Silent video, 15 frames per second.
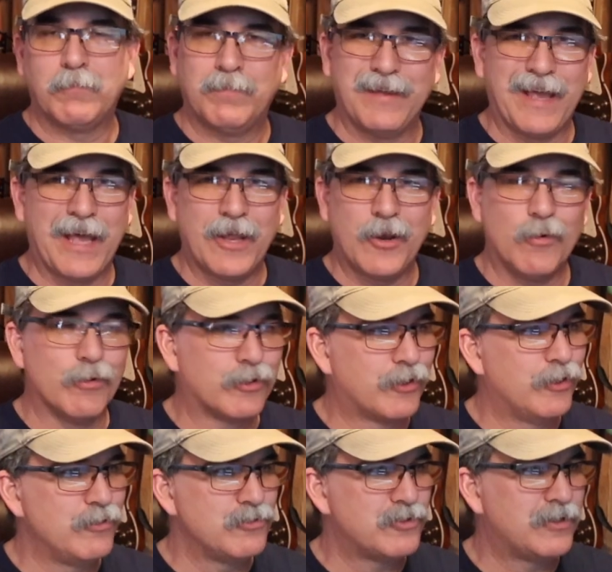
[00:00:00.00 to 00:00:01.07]
piano,
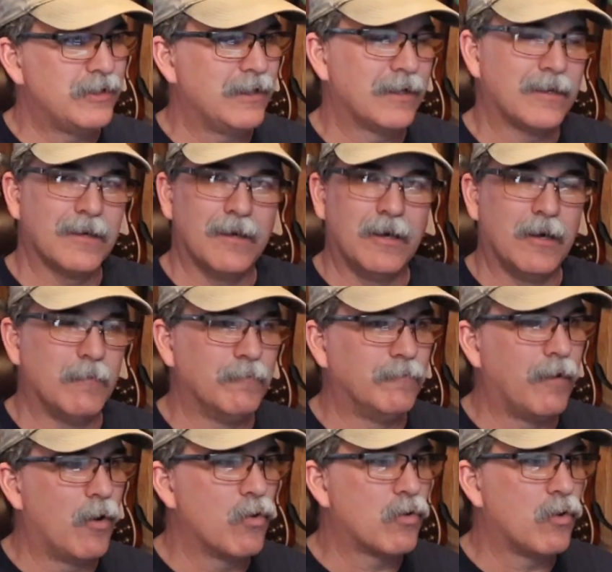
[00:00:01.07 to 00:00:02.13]
acoustic,
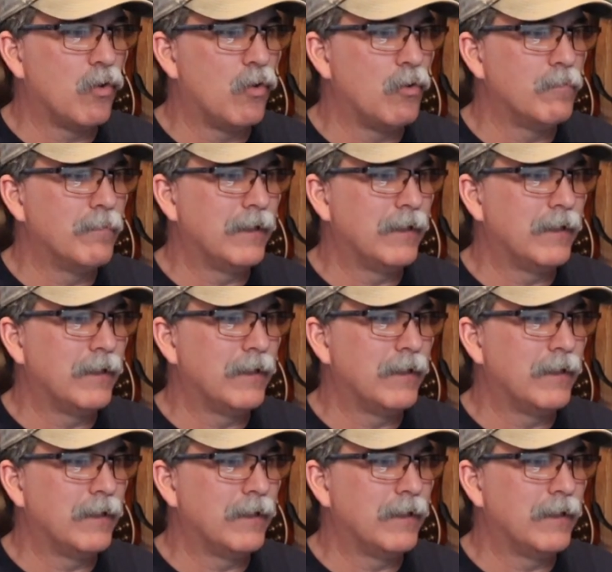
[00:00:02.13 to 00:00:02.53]
vocal,